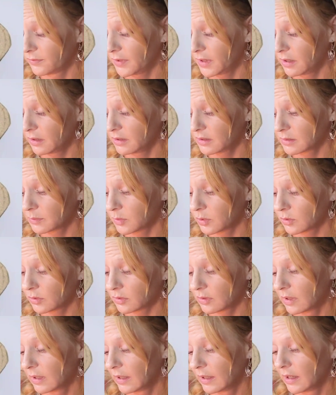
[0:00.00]
fairly small,
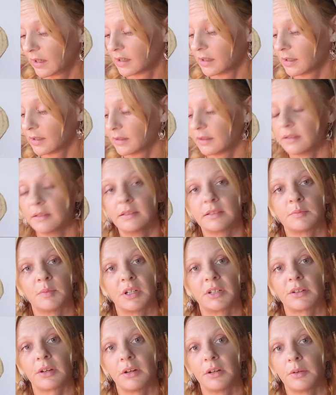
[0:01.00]
and it is
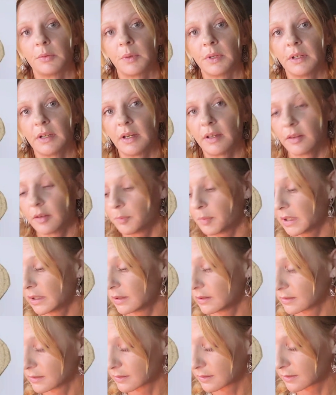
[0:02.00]
marked Irwin at the
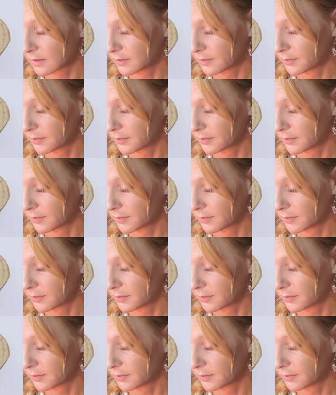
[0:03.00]
base.